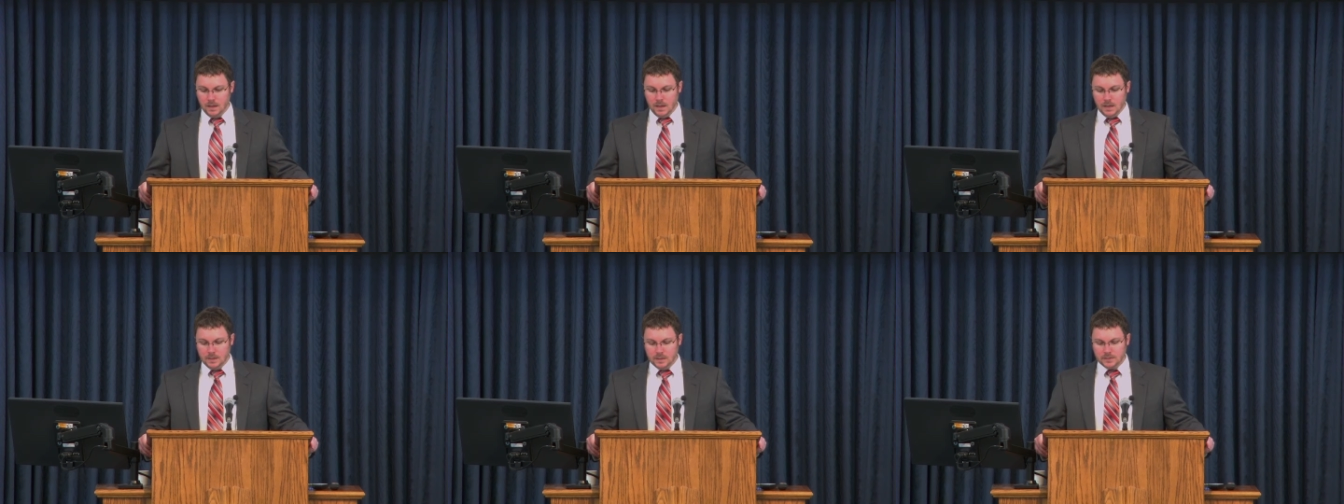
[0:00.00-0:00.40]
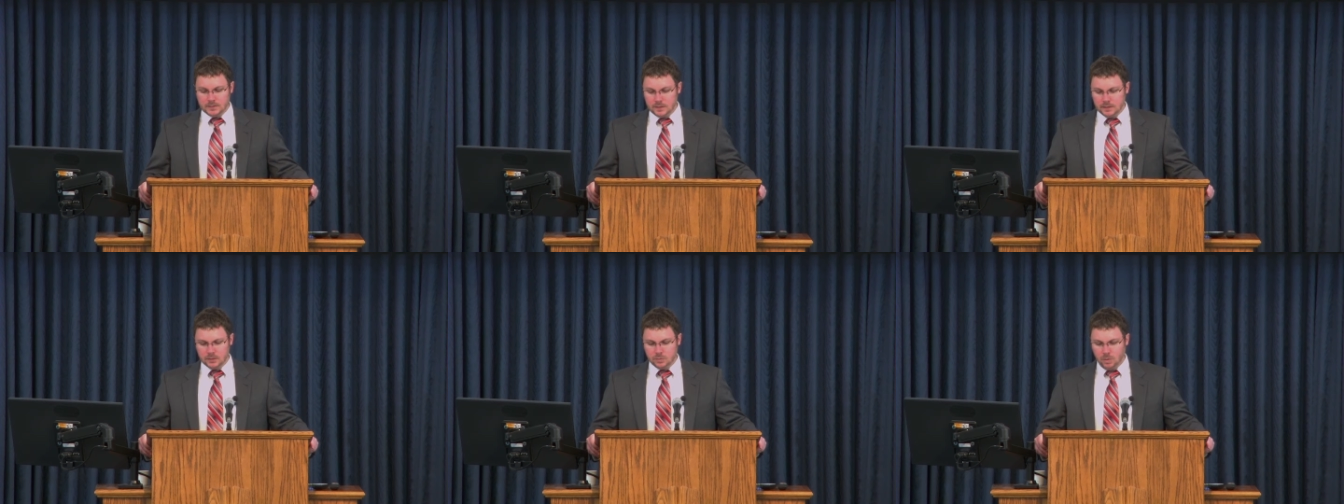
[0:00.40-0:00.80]

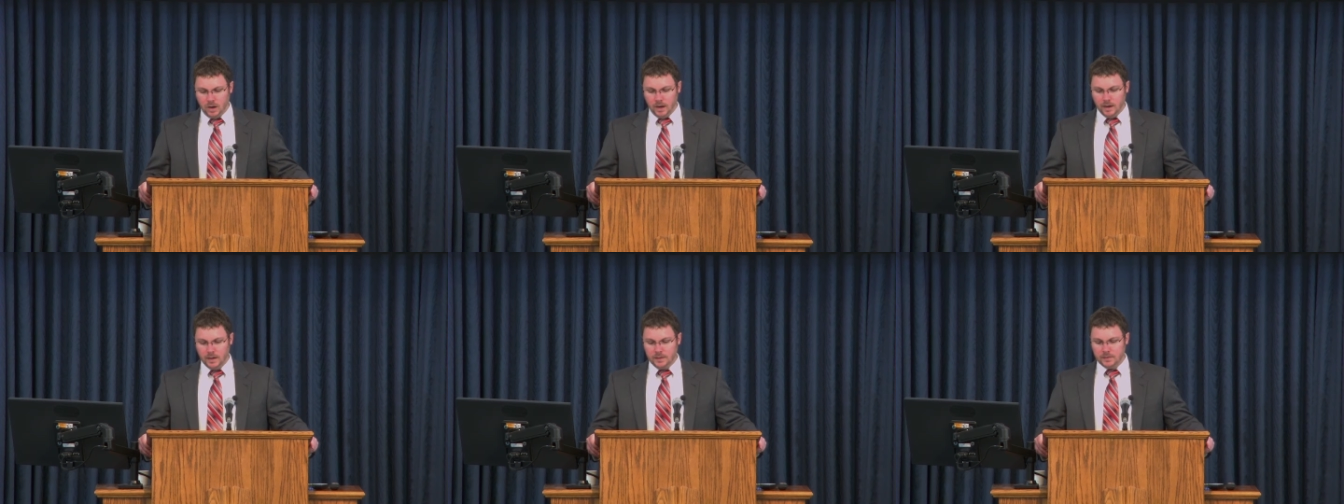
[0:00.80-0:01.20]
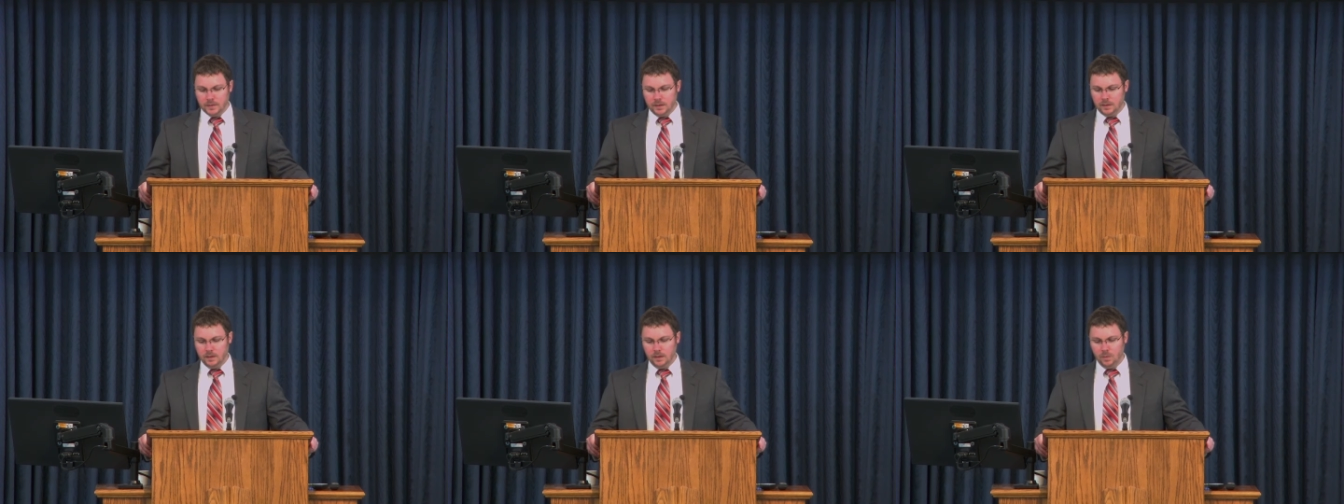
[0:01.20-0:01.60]
Distance-wise,
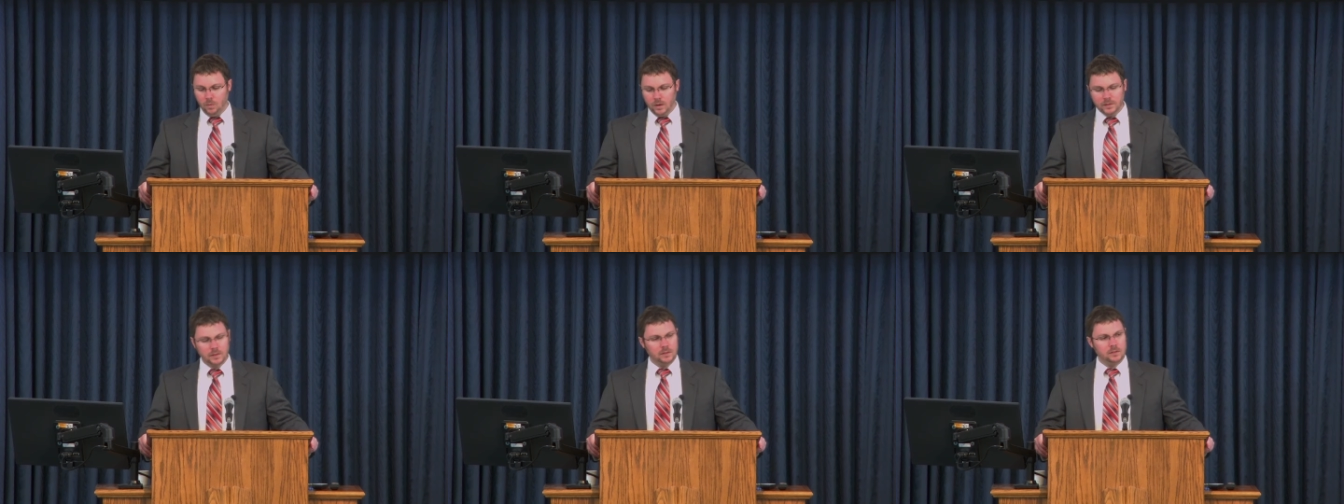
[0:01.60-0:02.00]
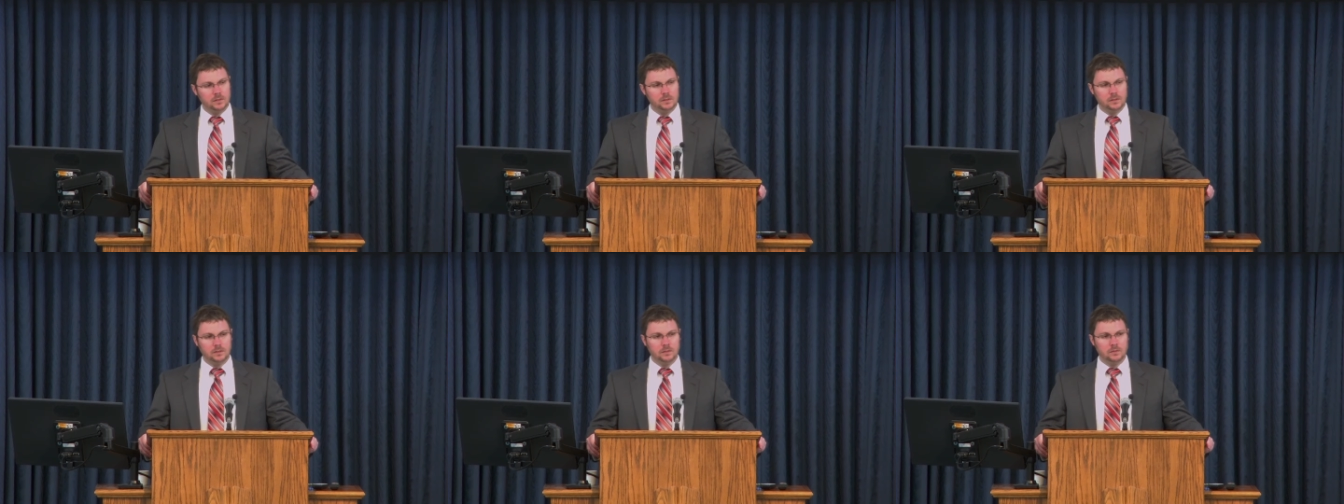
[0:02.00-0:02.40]
it wasn't
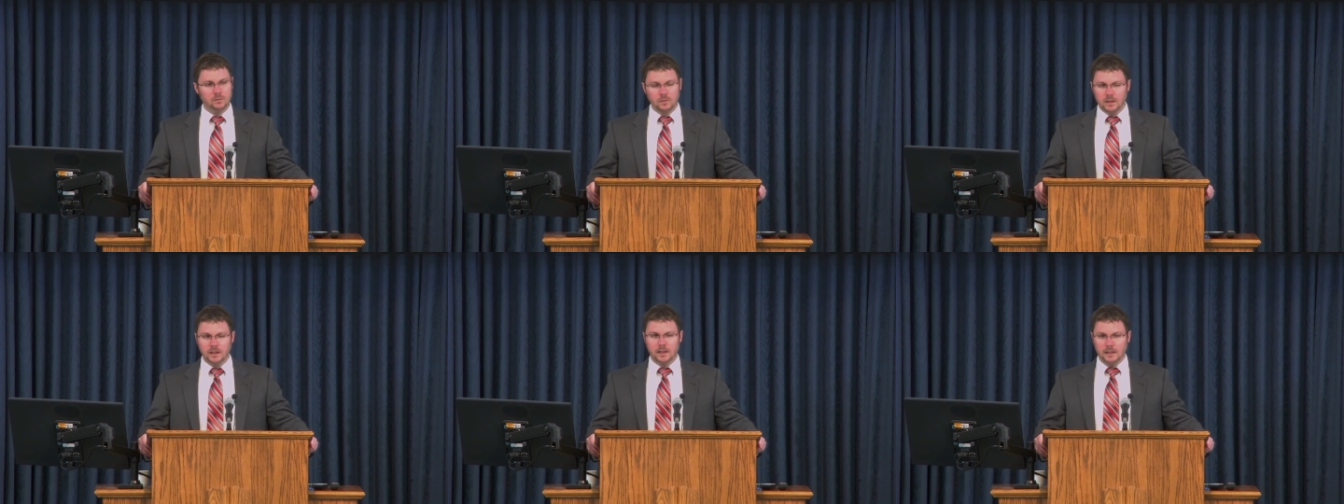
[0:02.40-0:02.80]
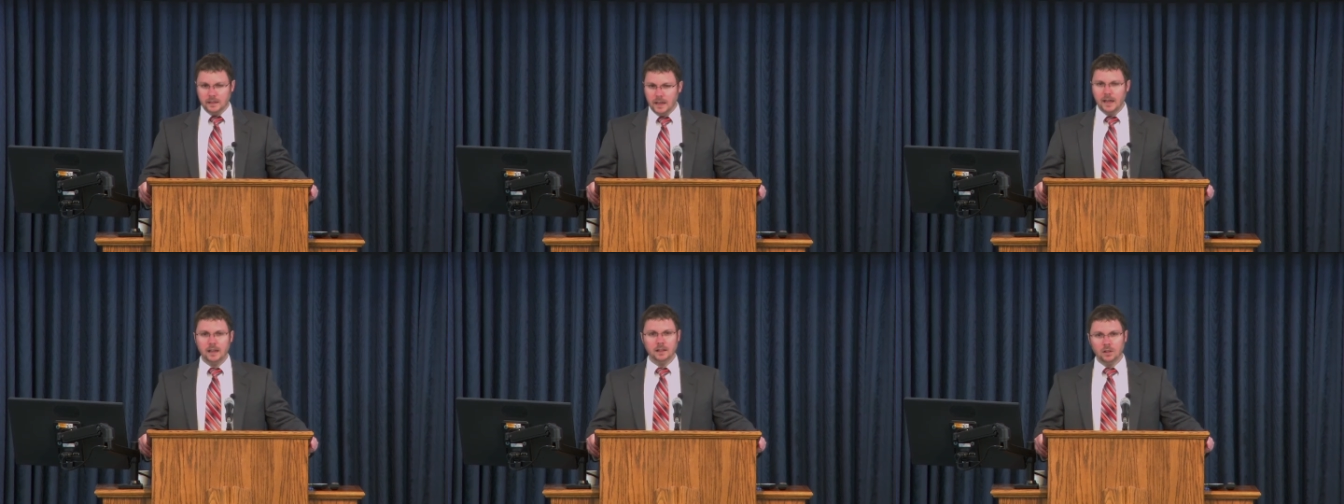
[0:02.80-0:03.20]
really
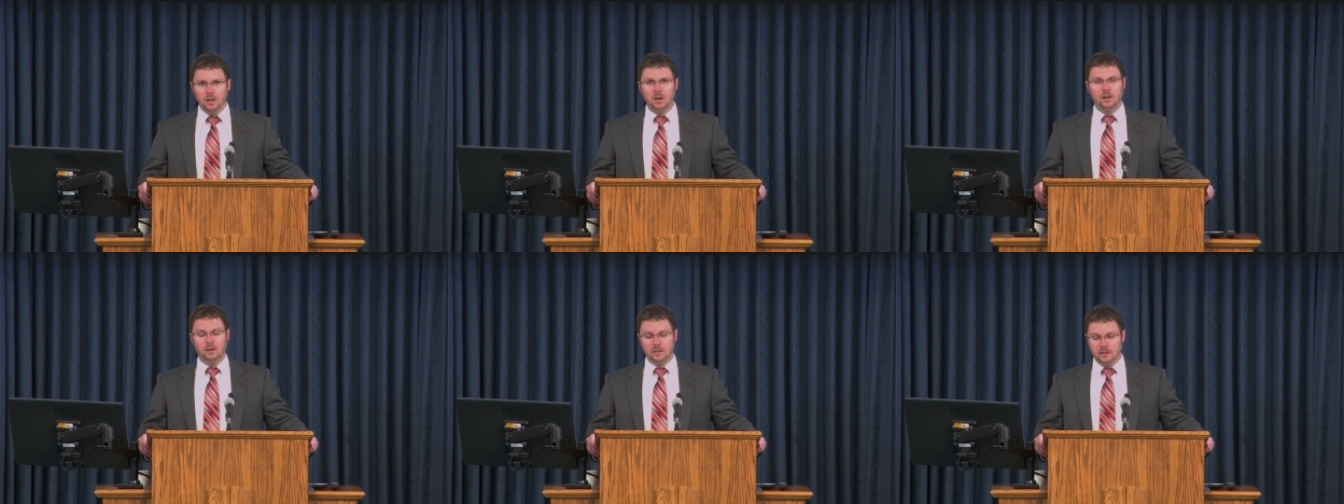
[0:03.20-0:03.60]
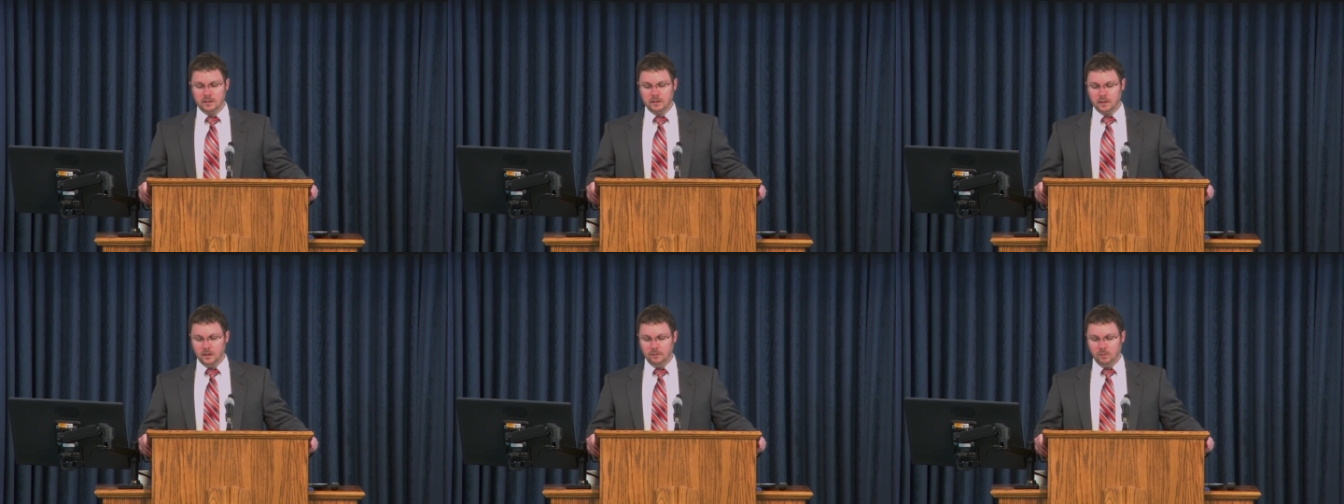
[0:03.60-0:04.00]
that long
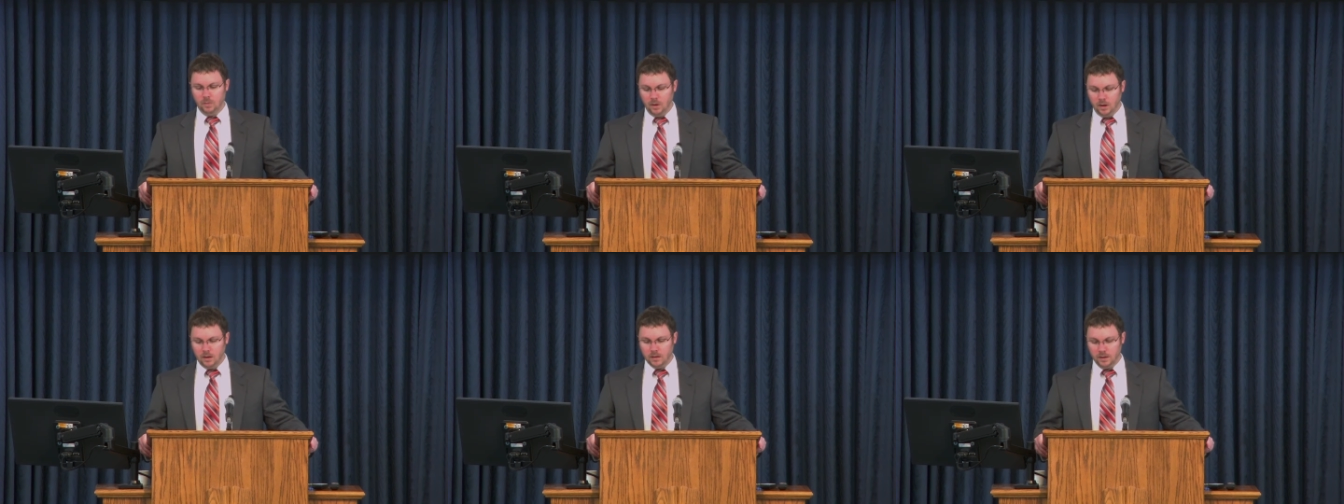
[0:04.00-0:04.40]
of a walk.